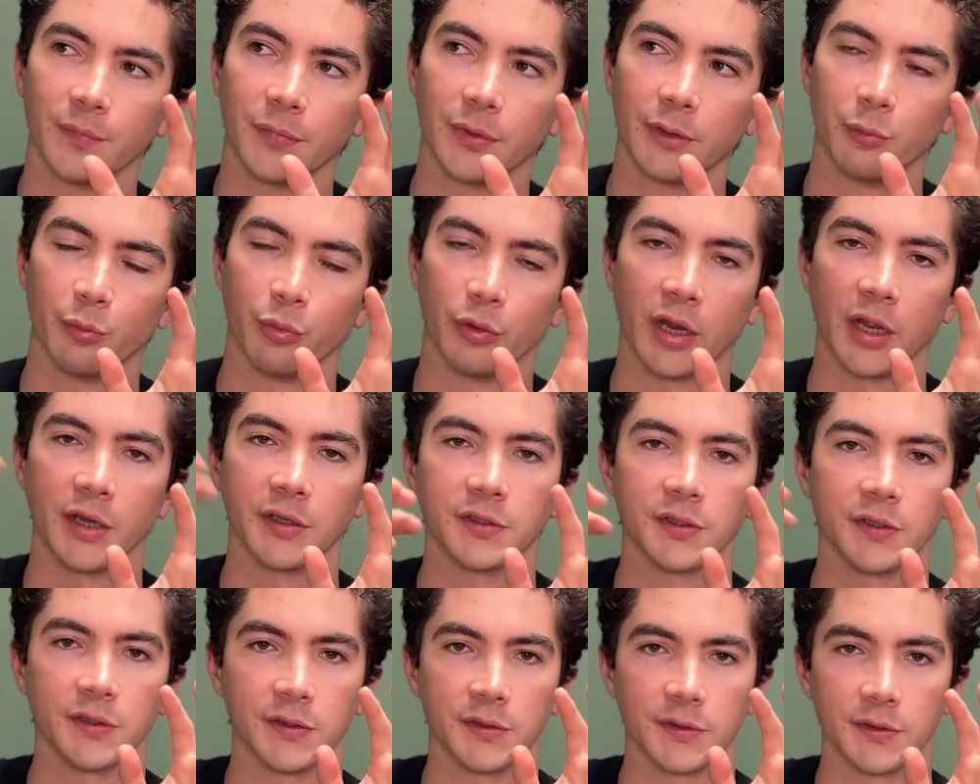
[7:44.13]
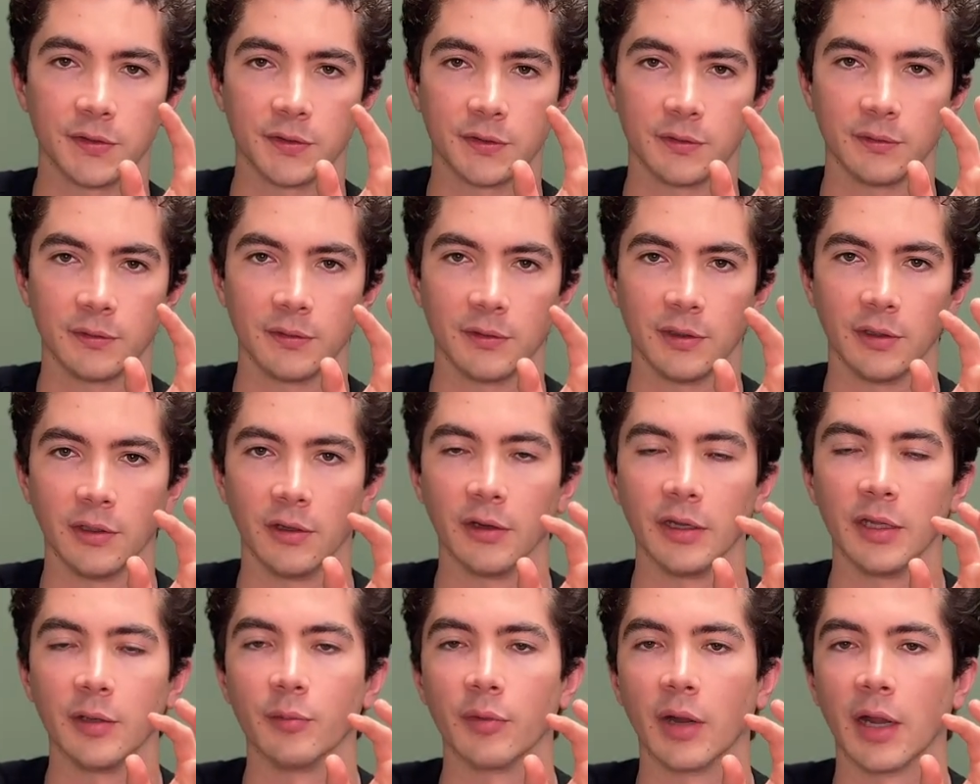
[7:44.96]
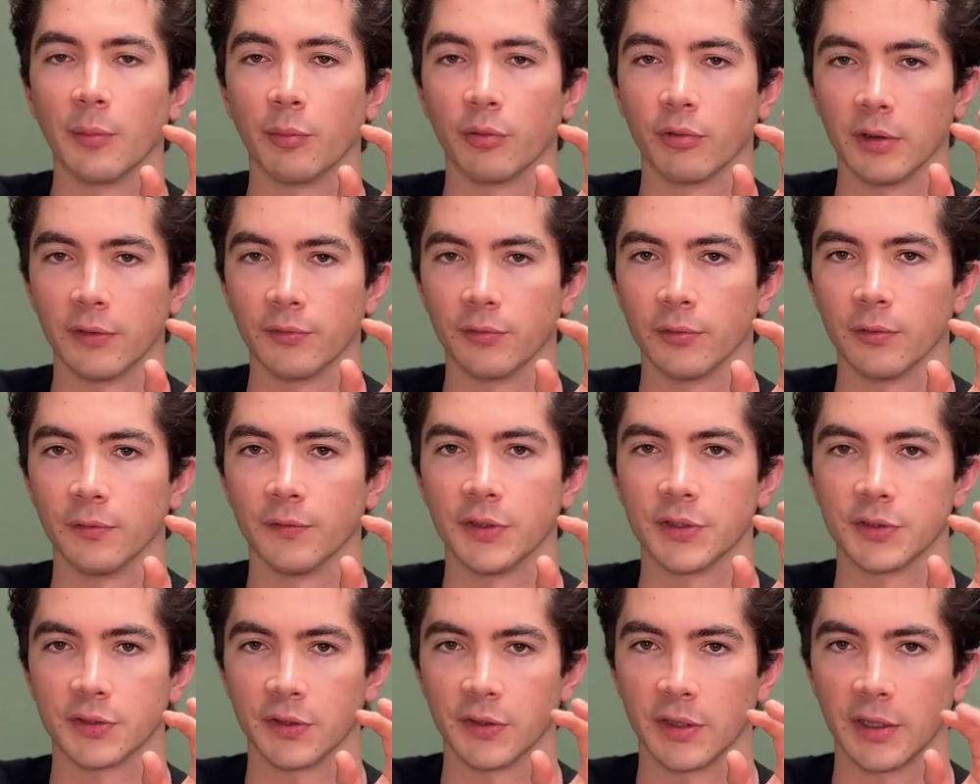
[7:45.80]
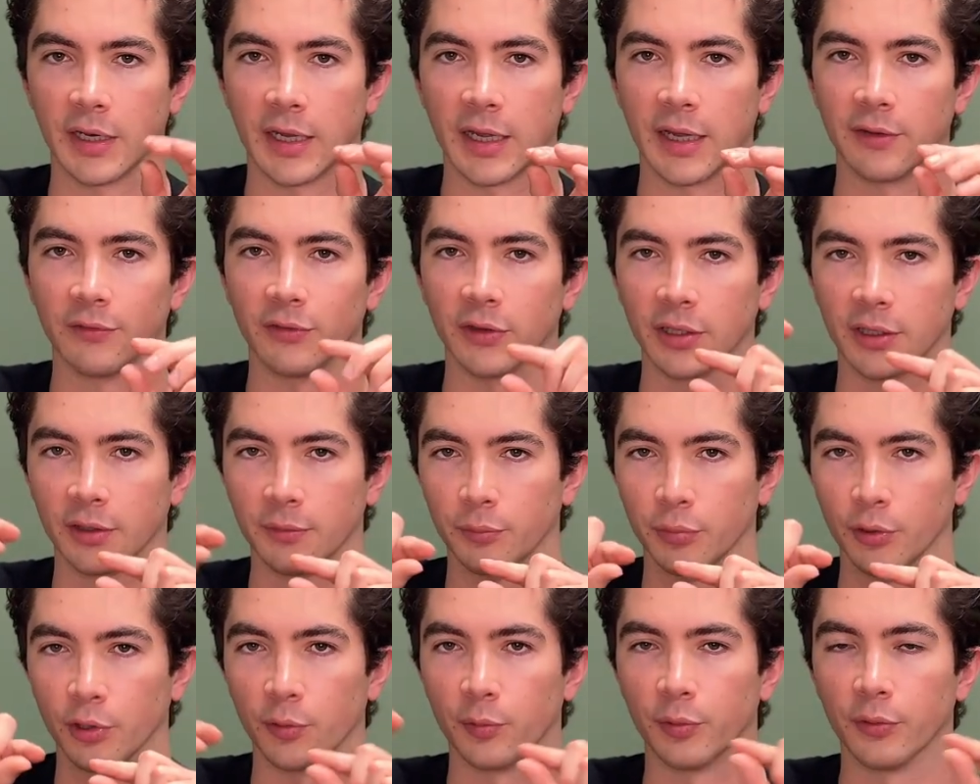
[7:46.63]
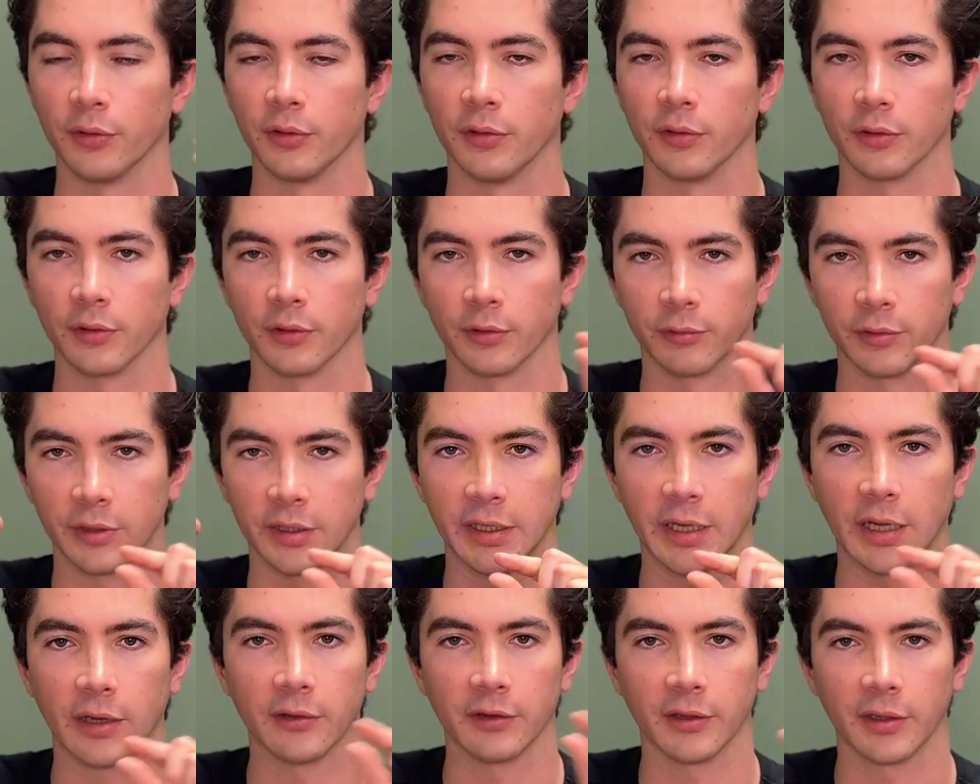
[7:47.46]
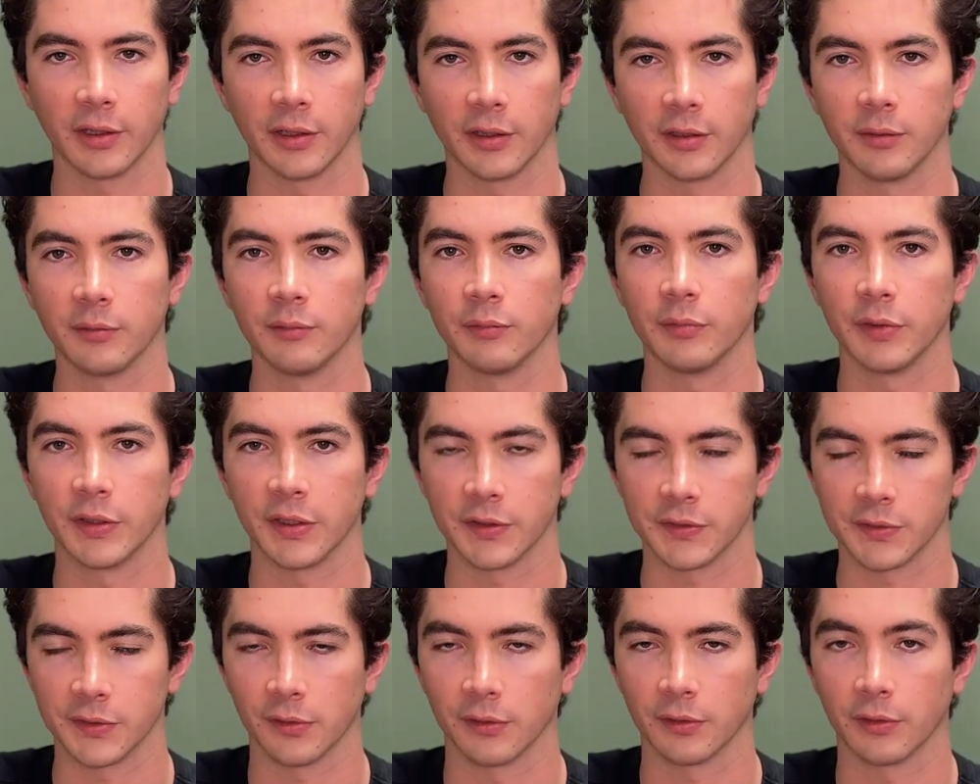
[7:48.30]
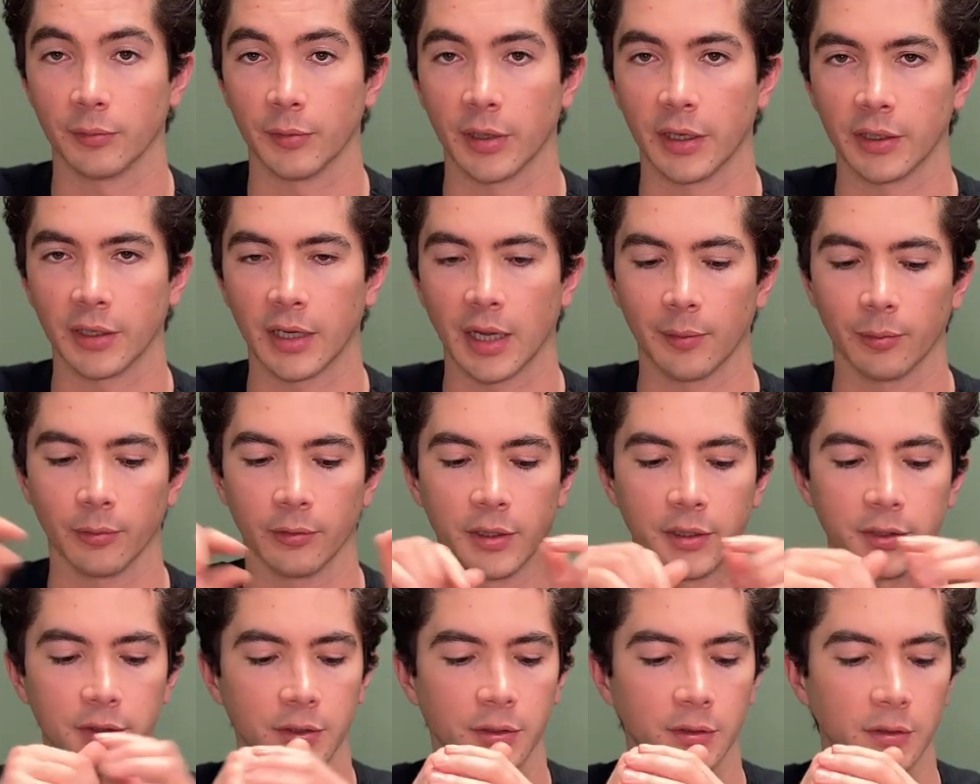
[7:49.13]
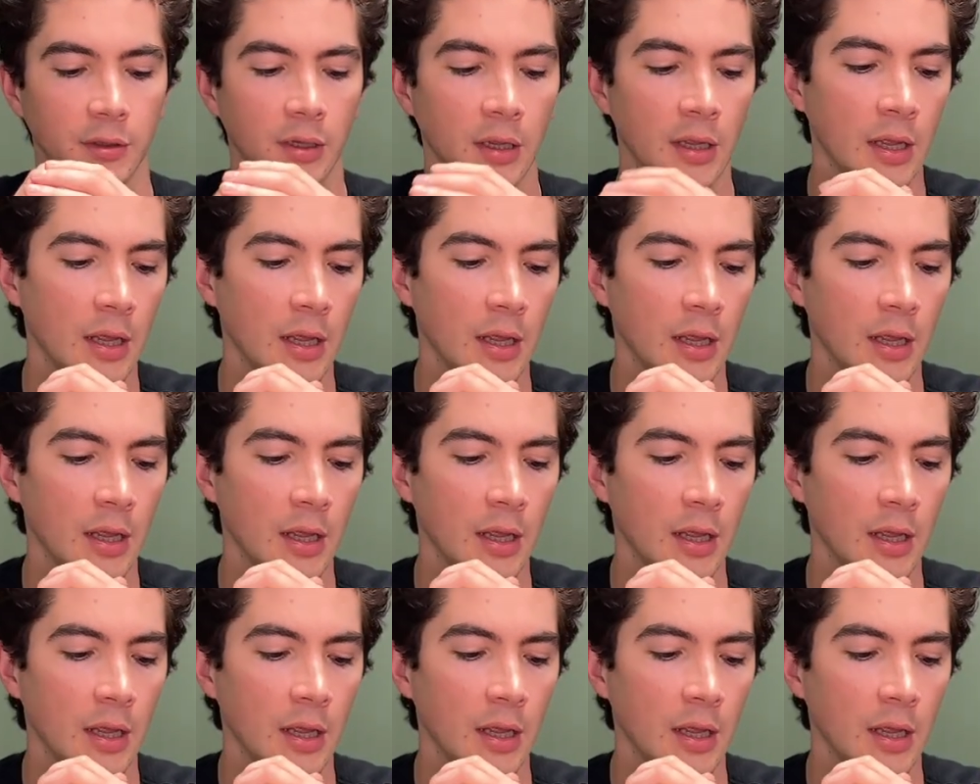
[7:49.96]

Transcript: branches in my peripheral vision that have like a purple or green outline because of the chromatic aberration.